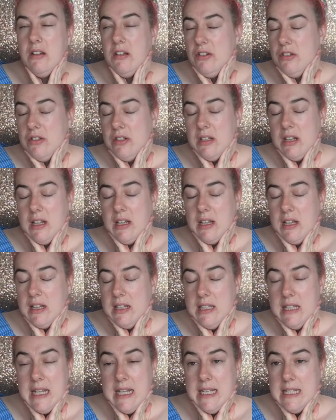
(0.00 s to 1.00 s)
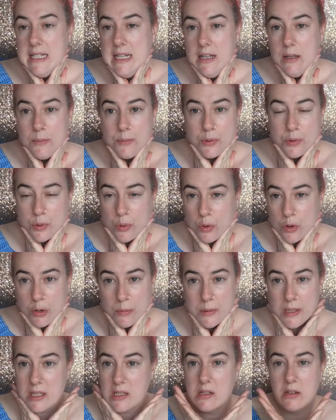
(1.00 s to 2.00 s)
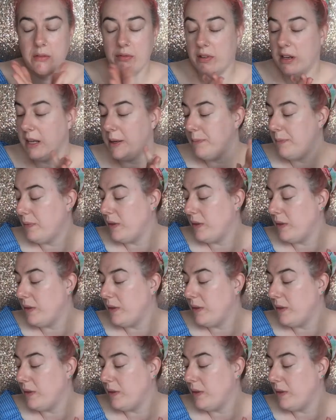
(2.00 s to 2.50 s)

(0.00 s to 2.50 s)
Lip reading: It just it's easily absorbed. It's lovely.